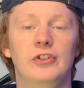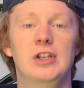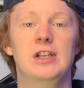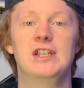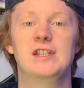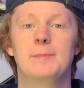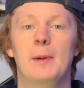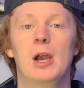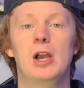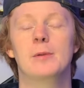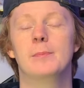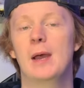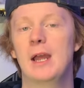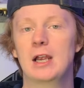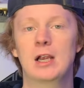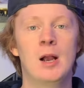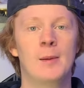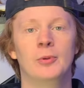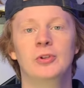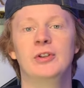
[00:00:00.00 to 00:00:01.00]
inspired by a
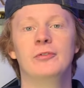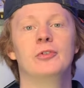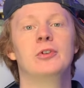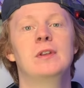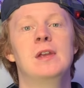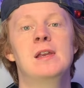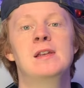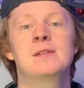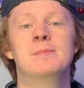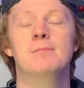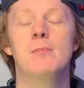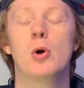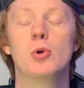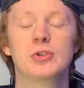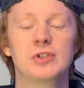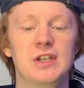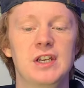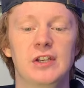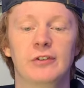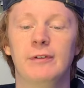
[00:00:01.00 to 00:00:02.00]
couple different things,
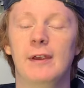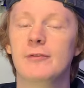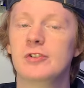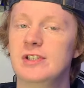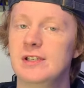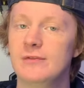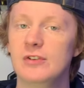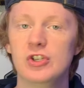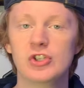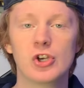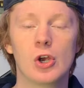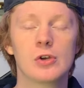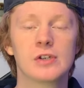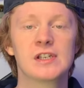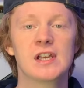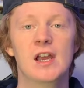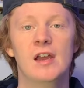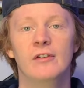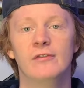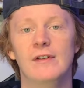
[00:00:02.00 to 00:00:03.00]
mostly his favorite TV shows,
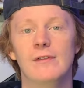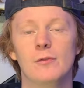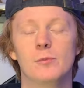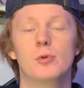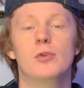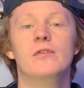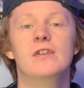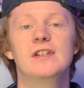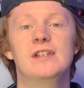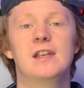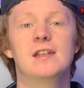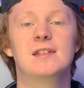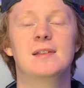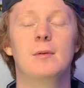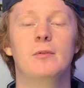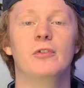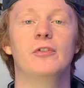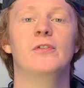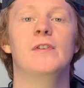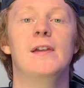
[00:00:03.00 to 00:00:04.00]
favorite movies, and some
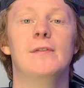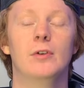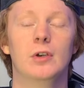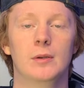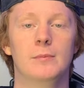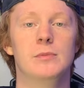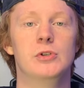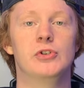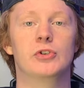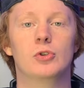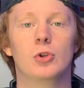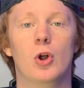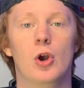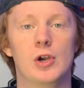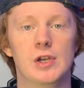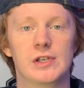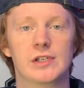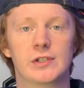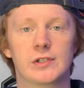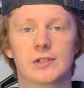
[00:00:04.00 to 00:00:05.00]
of his favorite musical
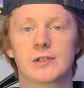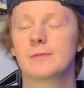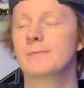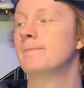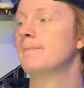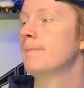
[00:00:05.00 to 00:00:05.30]
artists.